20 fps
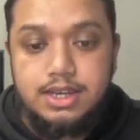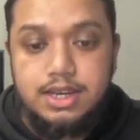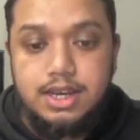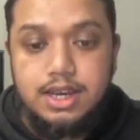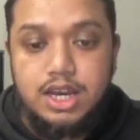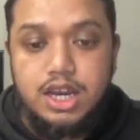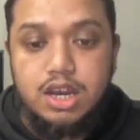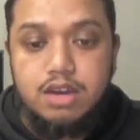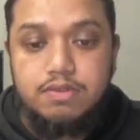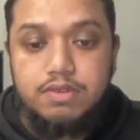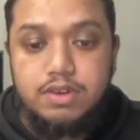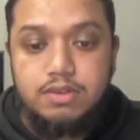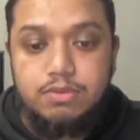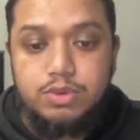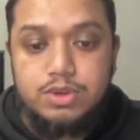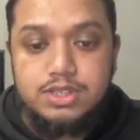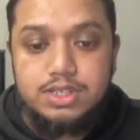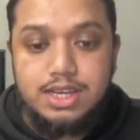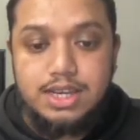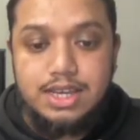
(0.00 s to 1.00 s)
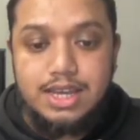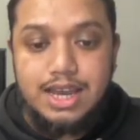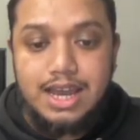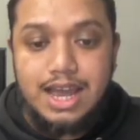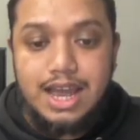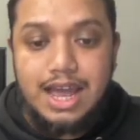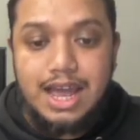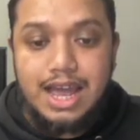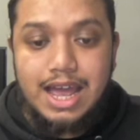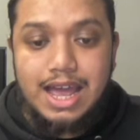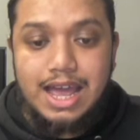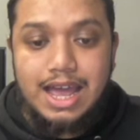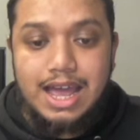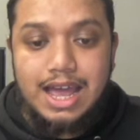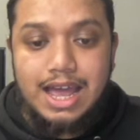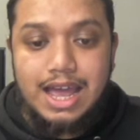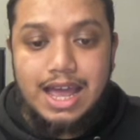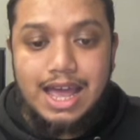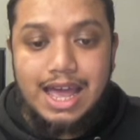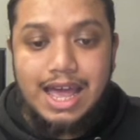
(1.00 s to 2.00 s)
However, if we say
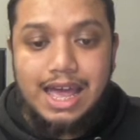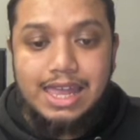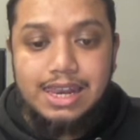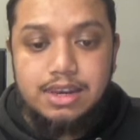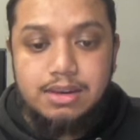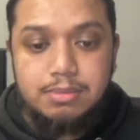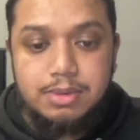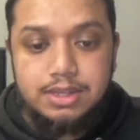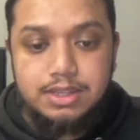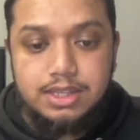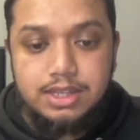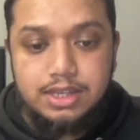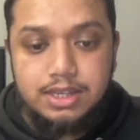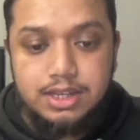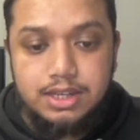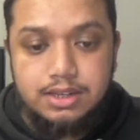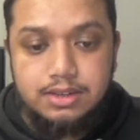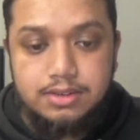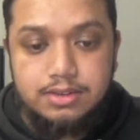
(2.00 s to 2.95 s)
Al-Madina,